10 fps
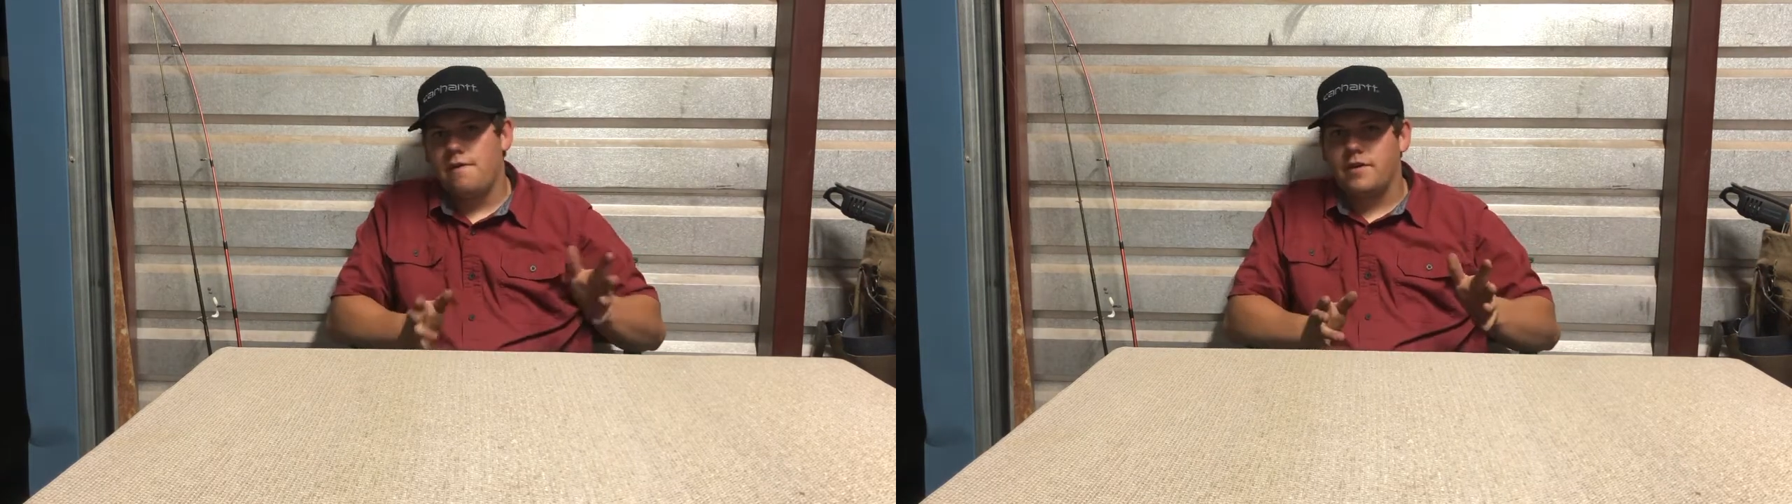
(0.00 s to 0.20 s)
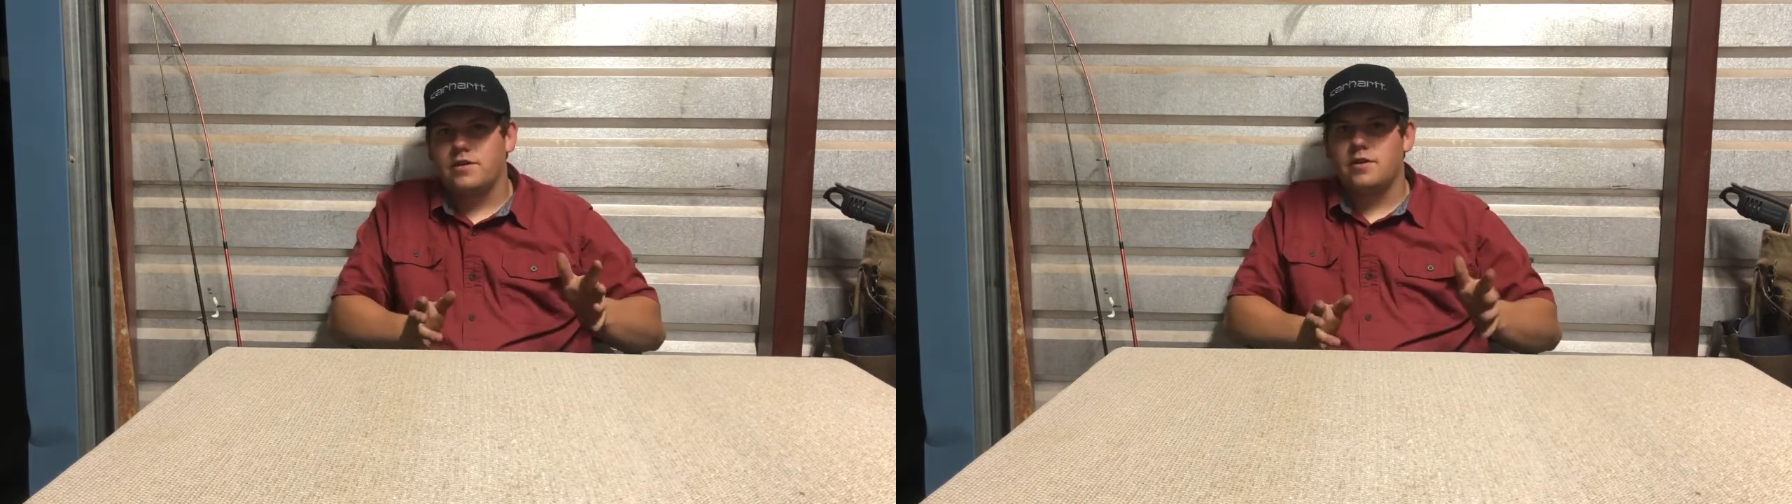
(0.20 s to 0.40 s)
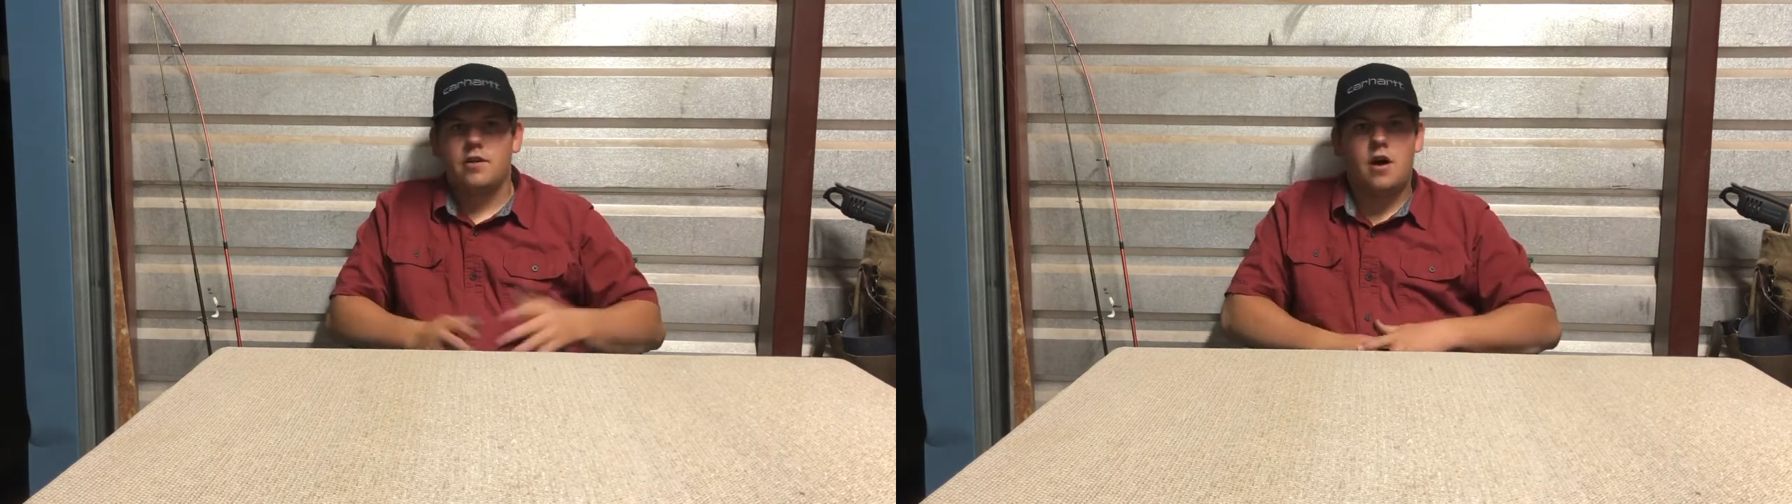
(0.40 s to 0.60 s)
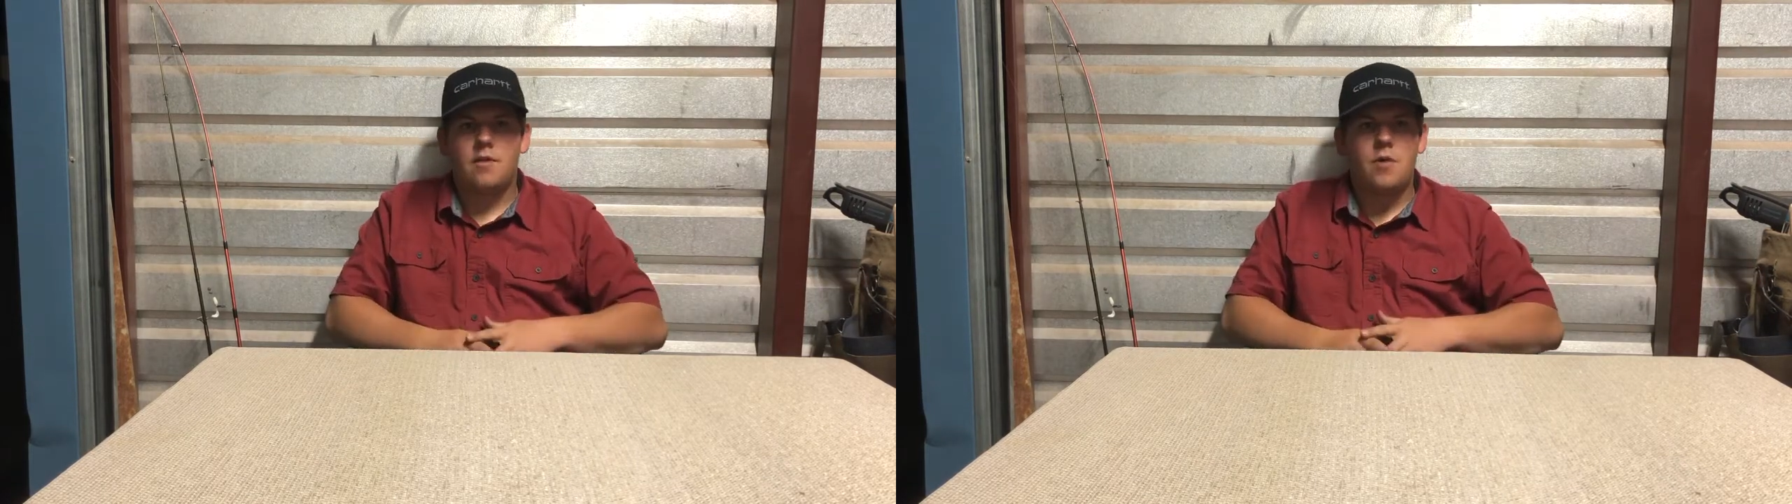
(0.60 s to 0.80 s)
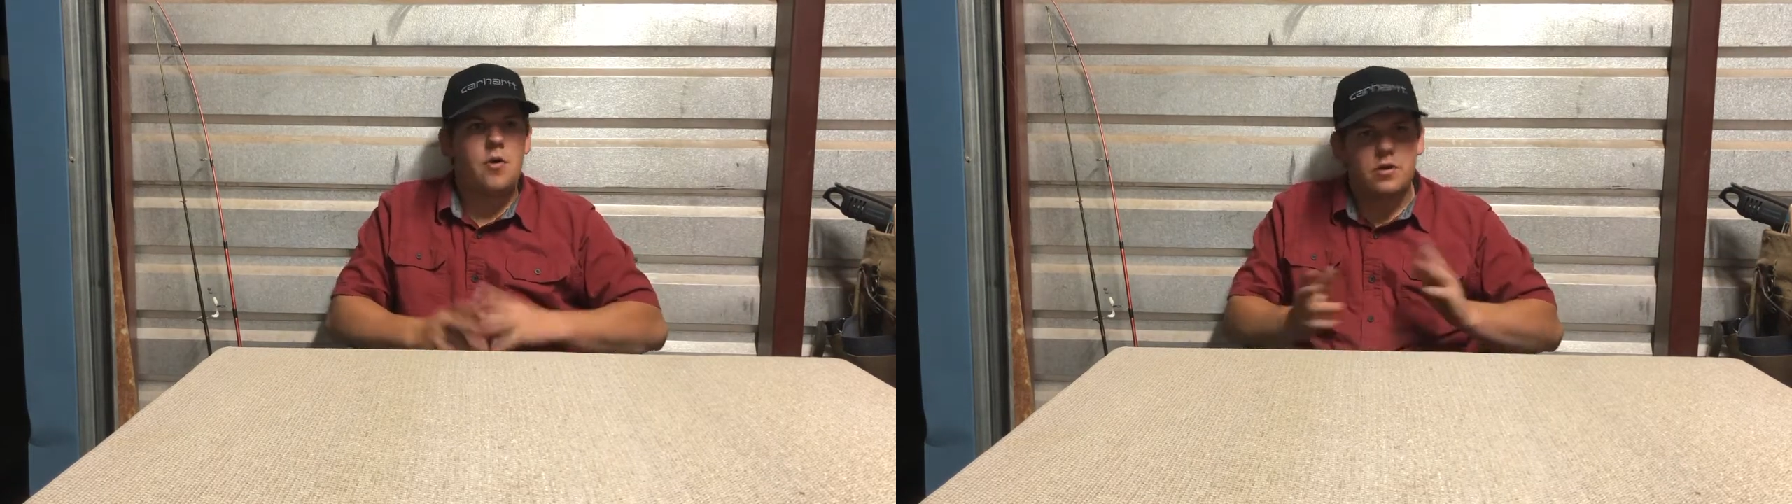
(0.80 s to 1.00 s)
fixing
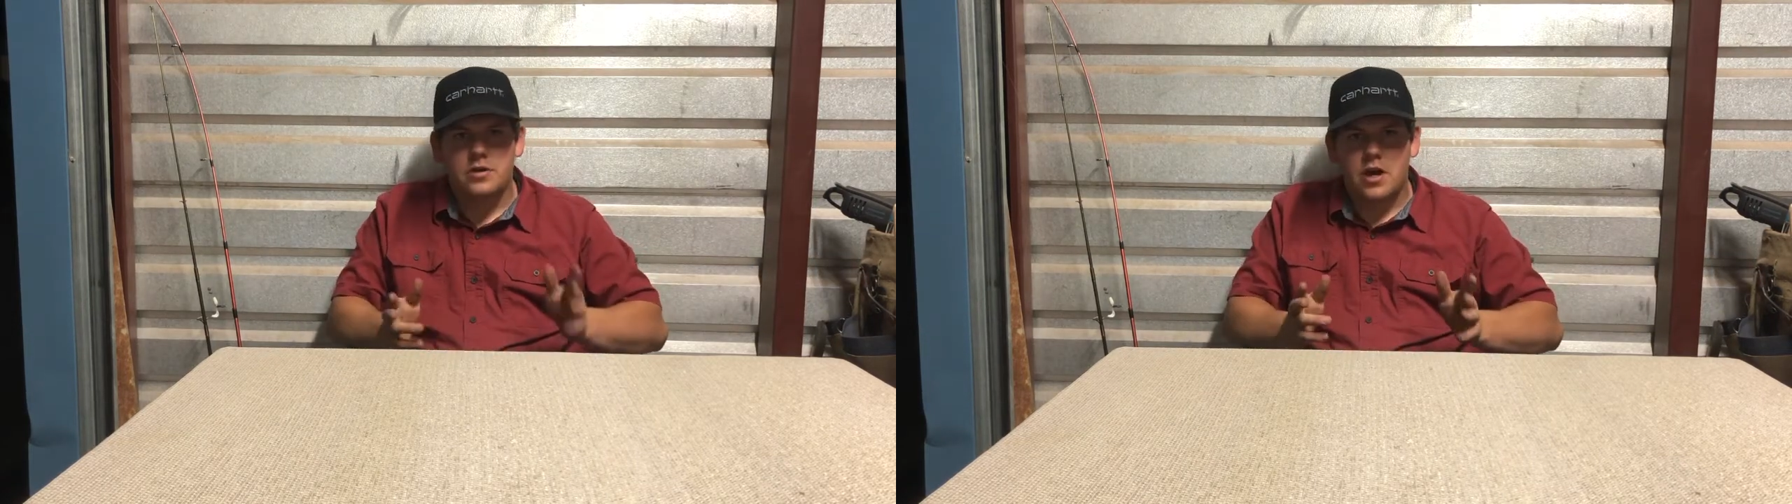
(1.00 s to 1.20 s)
lawnmowers,